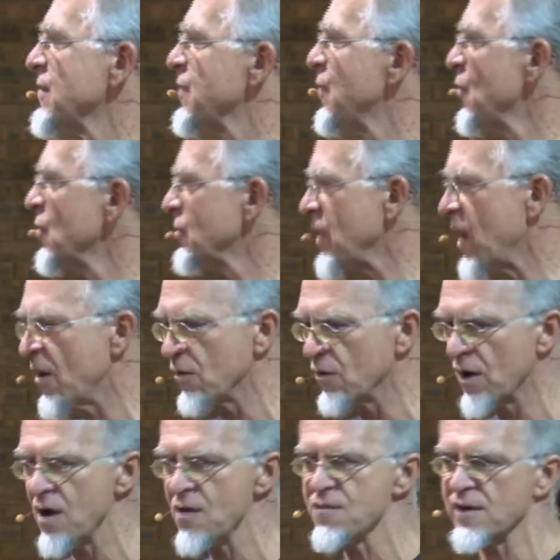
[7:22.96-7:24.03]
Ford all
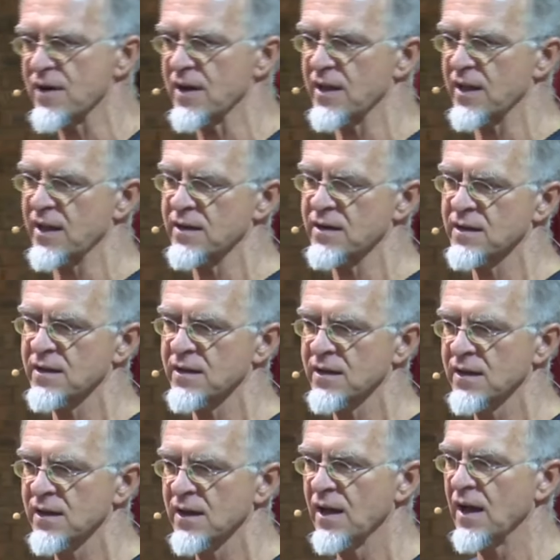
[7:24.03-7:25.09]
over again.
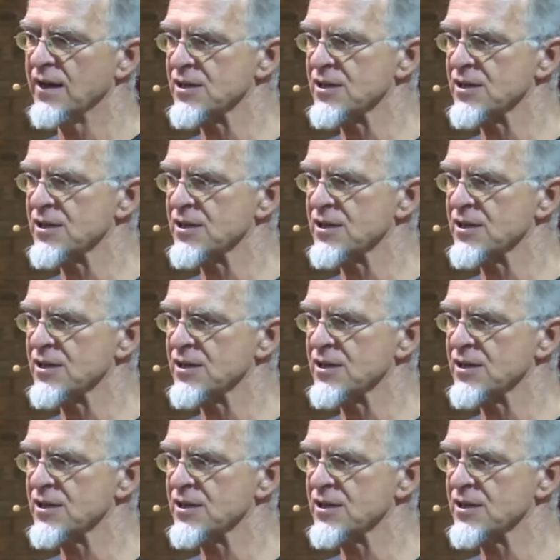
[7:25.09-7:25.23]
And